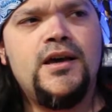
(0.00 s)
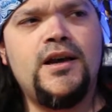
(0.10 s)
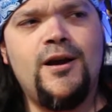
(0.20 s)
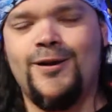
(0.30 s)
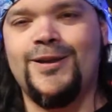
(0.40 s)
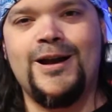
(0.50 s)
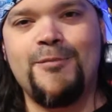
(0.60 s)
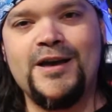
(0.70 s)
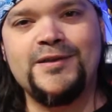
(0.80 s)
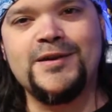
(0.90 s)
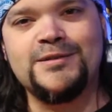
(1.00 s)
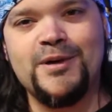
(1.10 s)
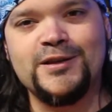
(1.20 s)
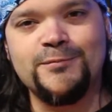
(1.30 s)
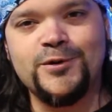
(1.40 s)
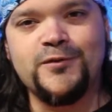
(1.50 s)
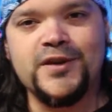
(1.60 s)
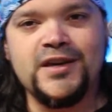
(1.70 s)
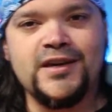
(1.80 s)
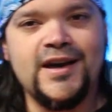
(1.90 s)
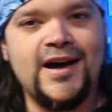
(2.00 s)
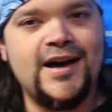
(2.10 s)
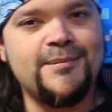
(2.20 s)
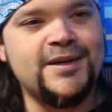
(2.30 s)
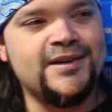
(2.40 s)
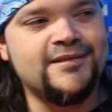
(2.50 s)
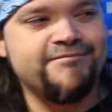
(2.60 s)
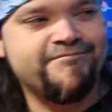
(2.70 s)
And I heard a lot of bad things about the movie. I mean,